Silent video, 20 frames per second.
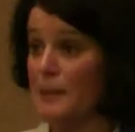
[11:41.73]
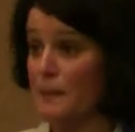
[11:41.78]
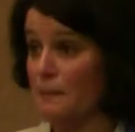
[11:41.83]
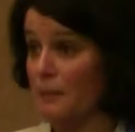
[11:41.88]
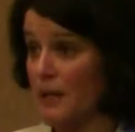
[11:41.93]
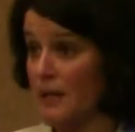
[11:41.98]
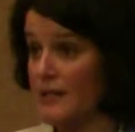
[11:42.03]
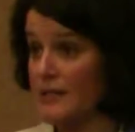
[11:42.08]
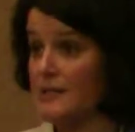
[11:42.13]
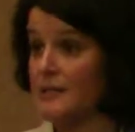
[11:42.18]

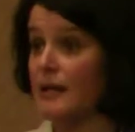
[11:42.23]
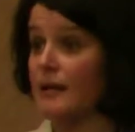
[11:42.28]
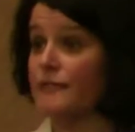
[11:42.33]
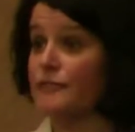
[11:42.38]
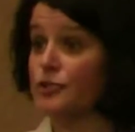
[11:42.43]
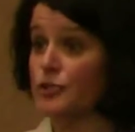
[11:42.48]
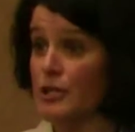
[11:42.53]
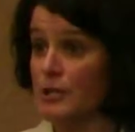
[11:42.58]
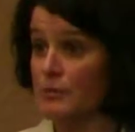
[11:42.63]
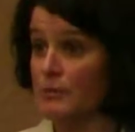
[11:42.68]
months of
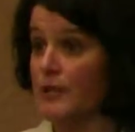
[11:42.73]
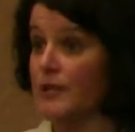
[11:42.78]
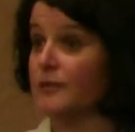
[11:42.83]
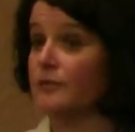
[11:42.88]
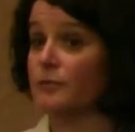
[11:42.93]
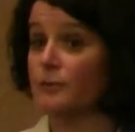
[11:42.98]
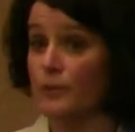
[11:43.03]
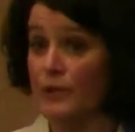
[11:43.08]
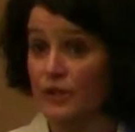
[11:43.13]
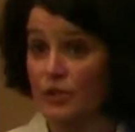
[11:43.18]
treatment
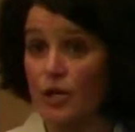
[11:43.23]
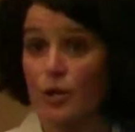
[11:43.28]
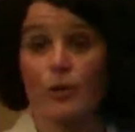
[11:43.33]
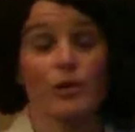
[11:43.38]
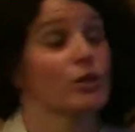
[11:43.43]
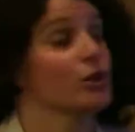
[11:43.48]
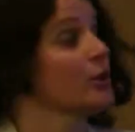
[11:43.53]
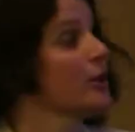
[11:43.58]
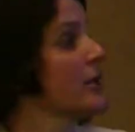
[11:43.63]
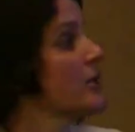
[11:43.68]
with
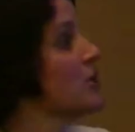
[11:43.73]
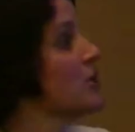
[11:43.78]
co-occurring